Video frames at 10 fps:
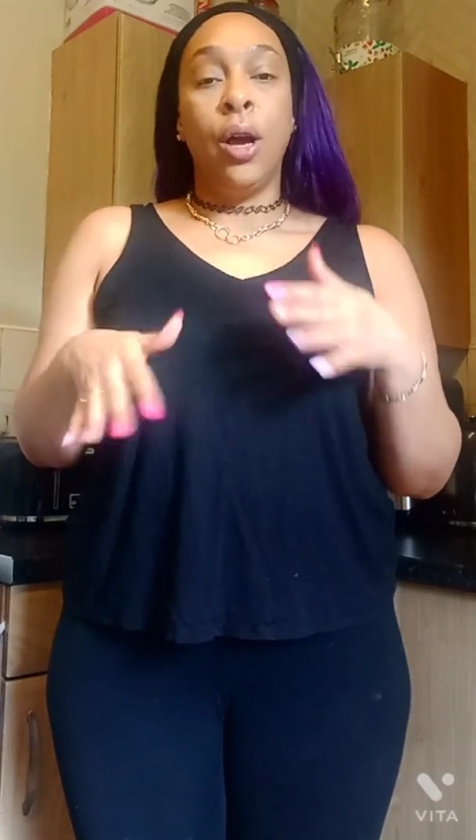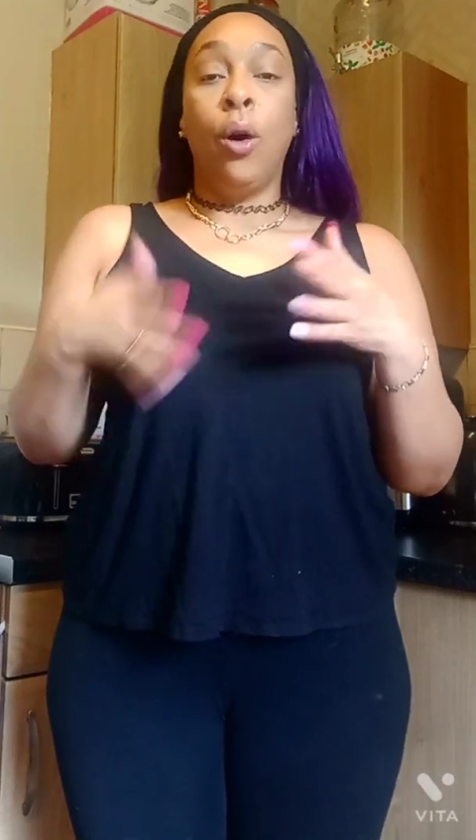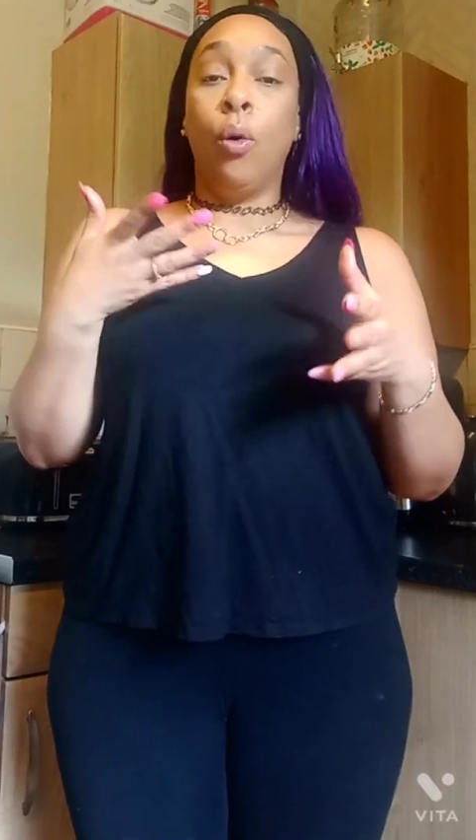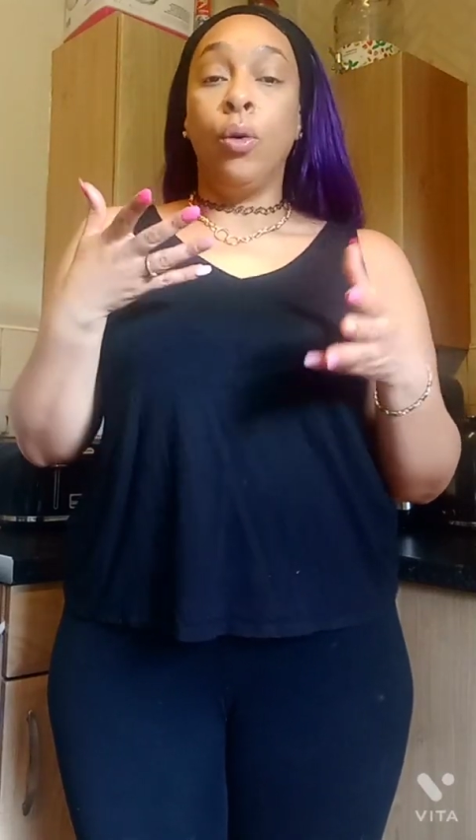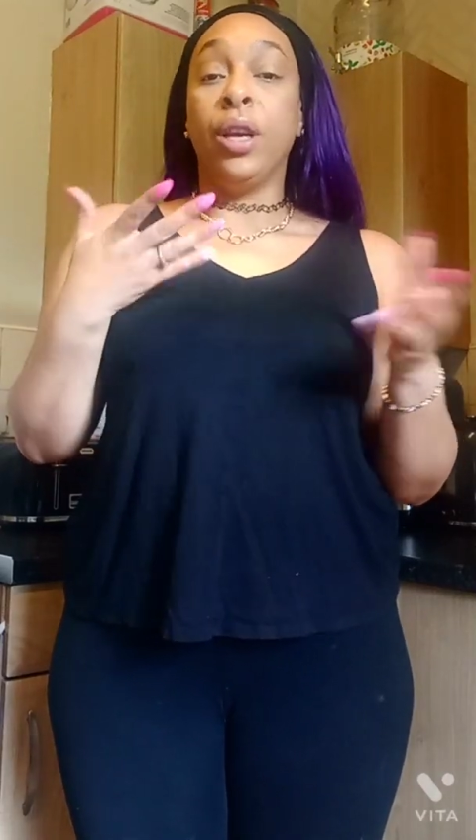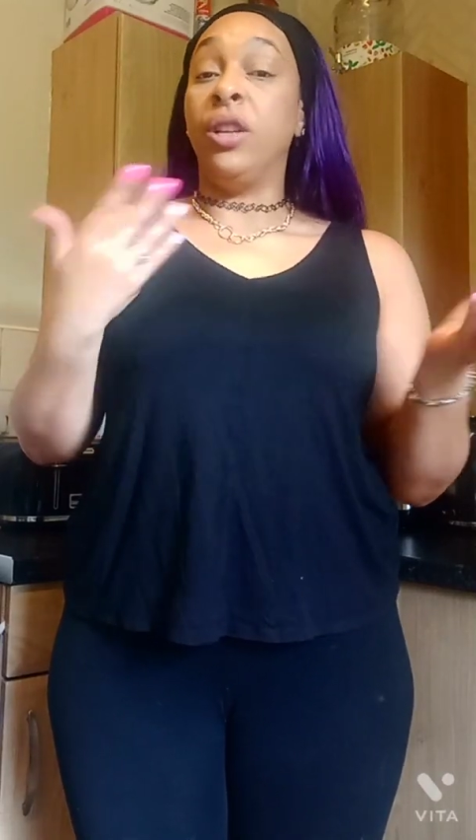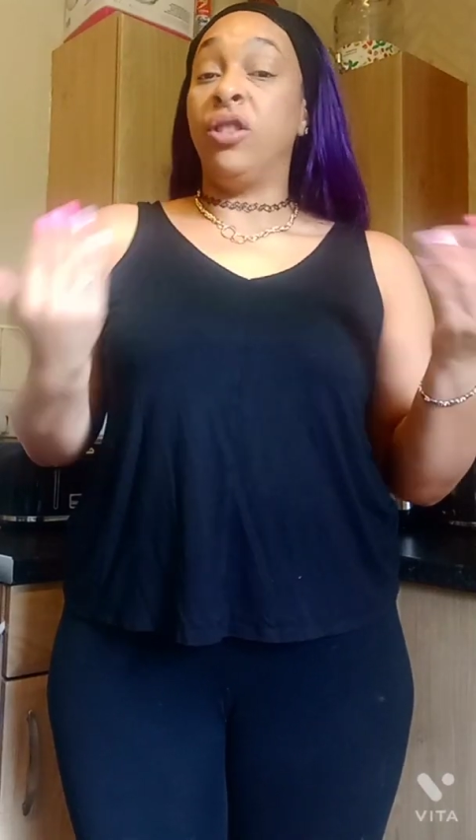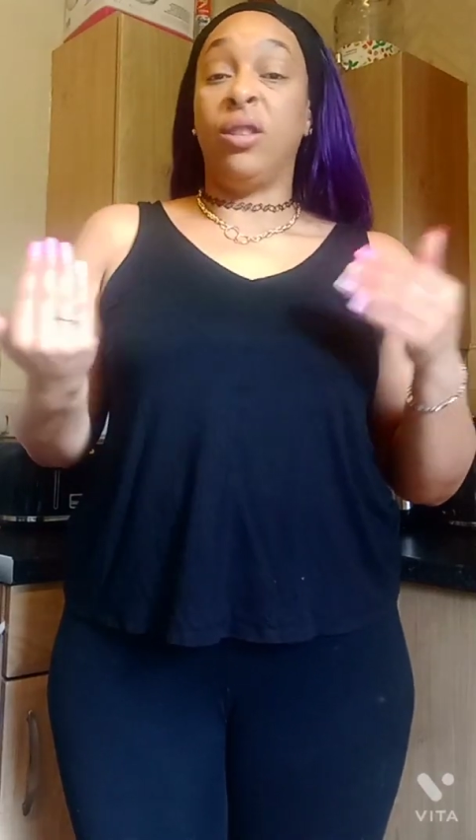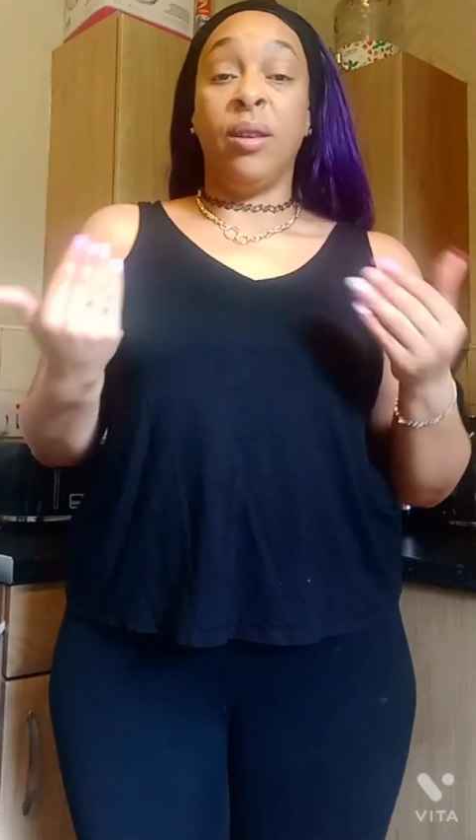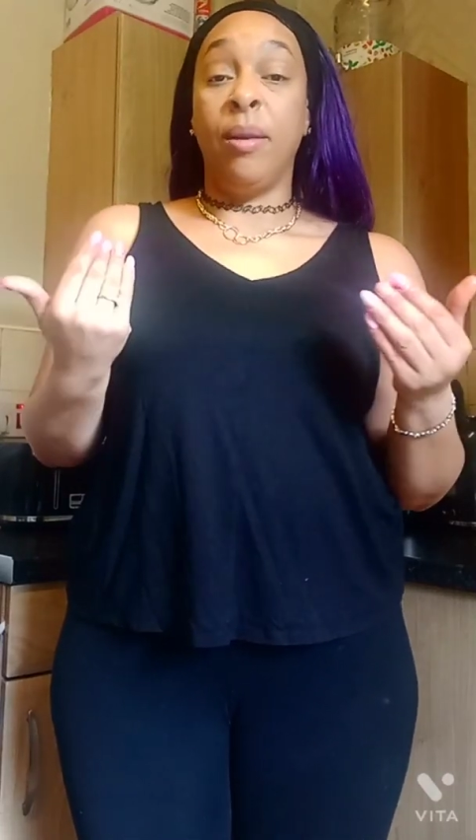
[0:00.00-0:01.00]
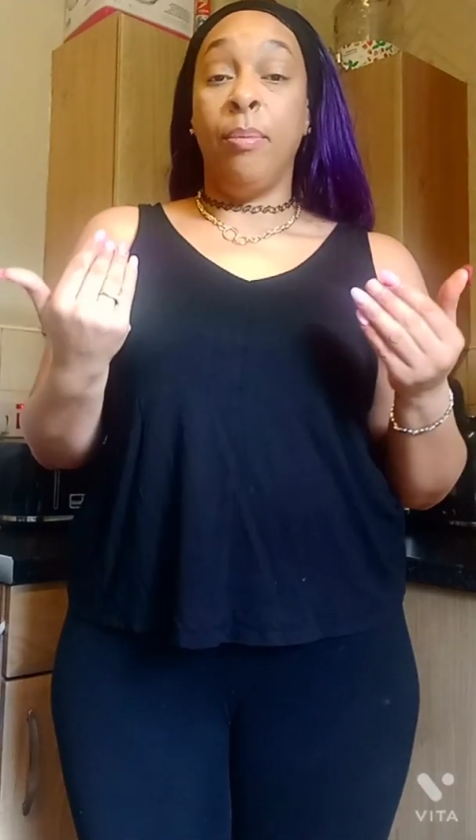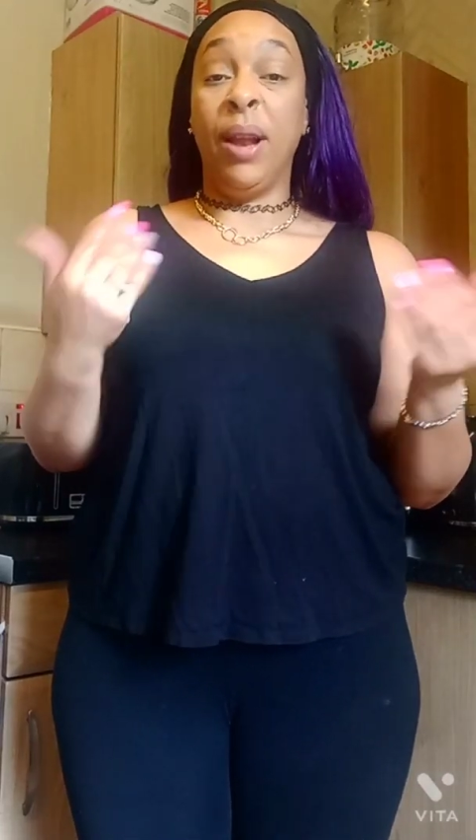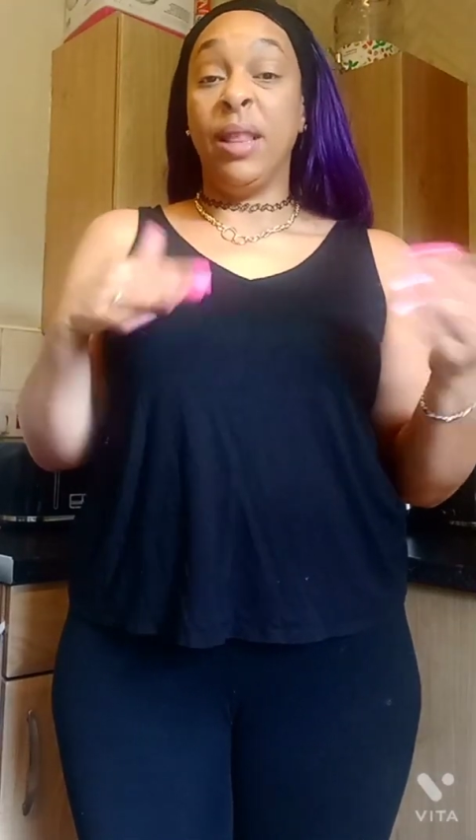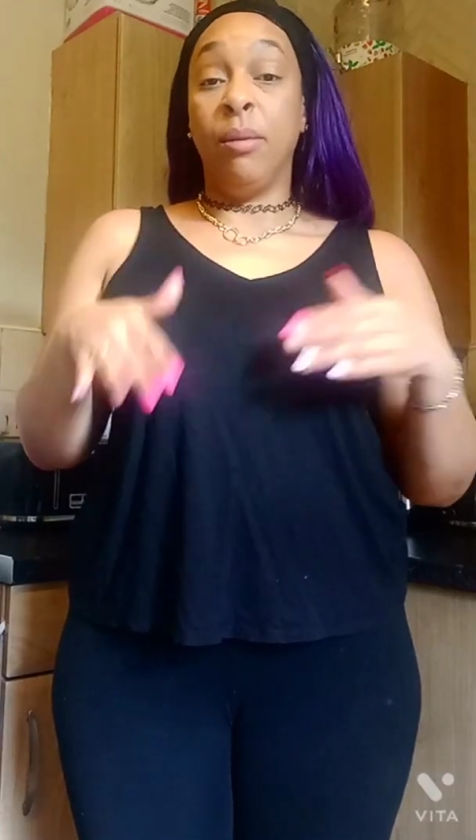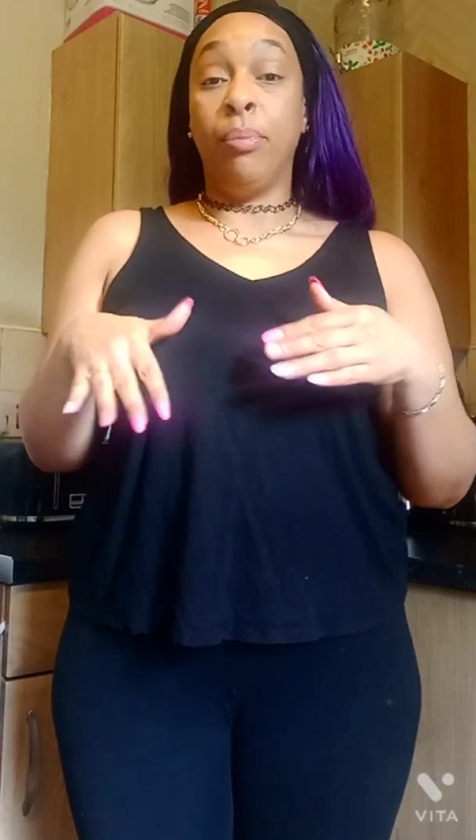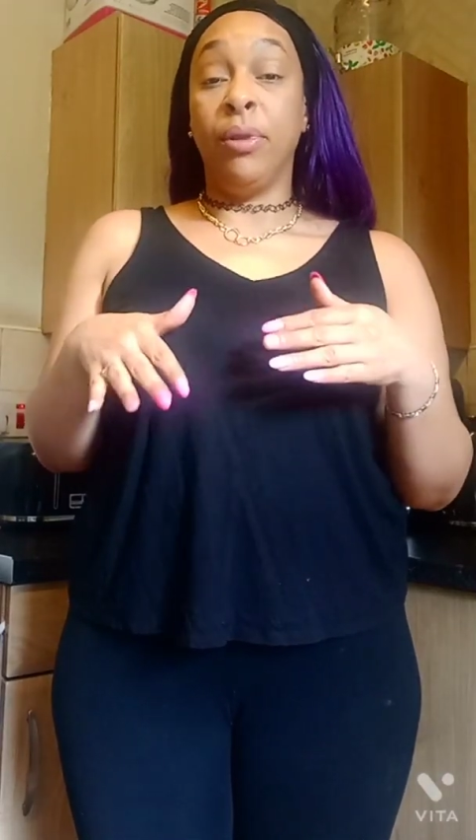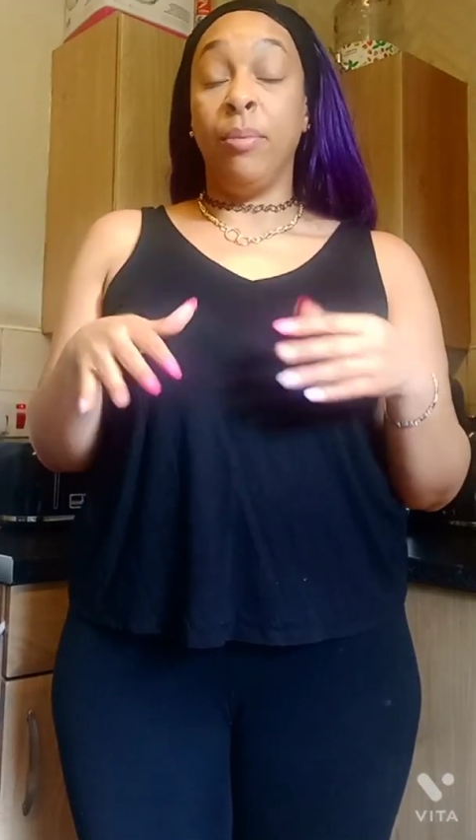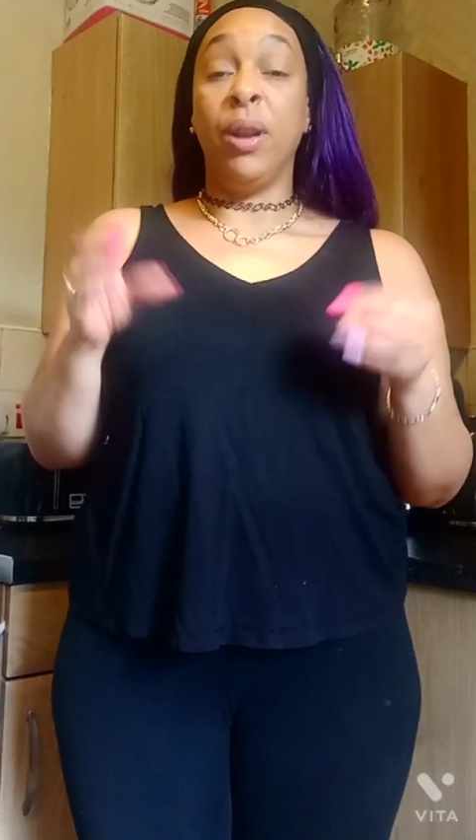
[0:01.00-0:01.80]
Or you can just blend them and put them in,